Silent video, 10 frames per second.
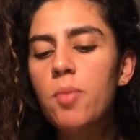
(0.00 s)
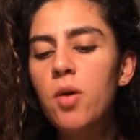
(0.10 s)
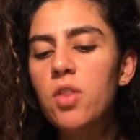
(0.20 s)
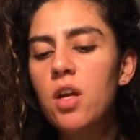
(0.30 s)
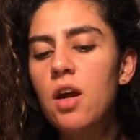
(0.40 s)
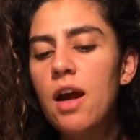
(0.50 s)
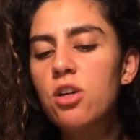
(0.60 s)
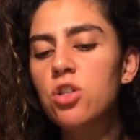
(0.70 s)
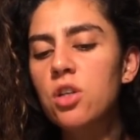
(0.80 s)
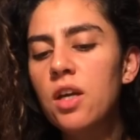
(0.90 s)
about that are
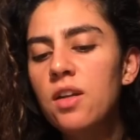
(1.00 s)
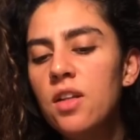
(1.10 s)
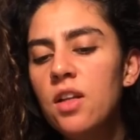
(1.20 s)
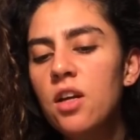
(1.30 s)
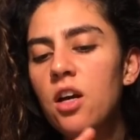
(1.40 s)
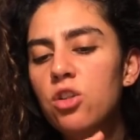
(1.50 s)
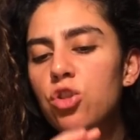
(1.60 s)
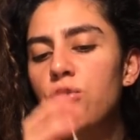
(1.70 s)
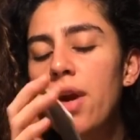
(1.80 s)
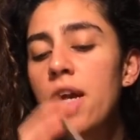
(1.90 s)
actually a
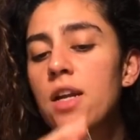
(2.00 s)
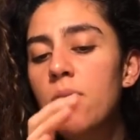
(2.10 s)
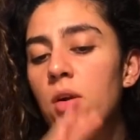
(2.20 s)
train.